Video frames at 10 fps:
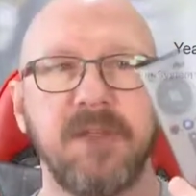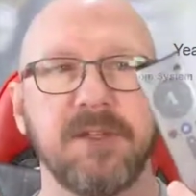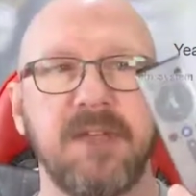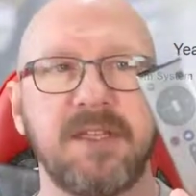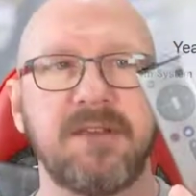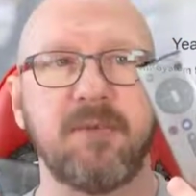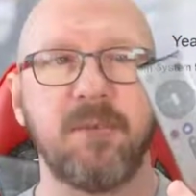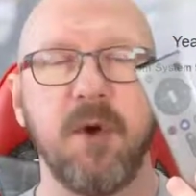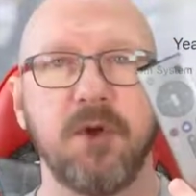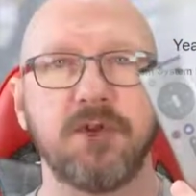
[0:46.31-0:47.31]
So this
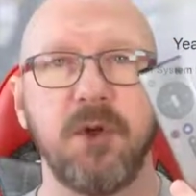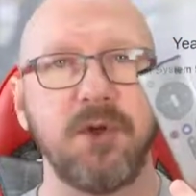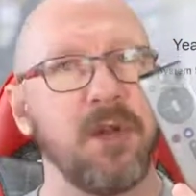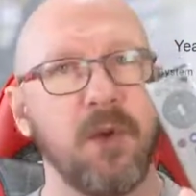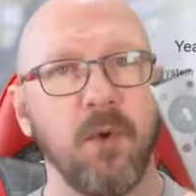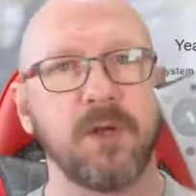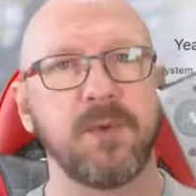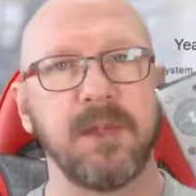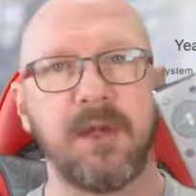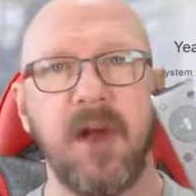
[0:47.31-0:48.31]
remote control unit works
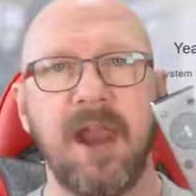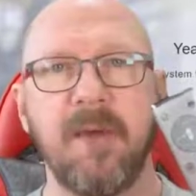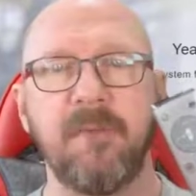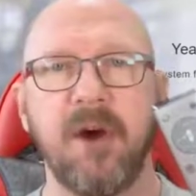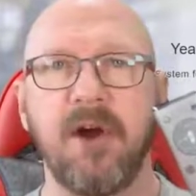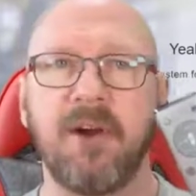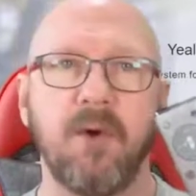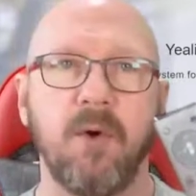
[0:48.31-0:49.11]
with the Collab Bar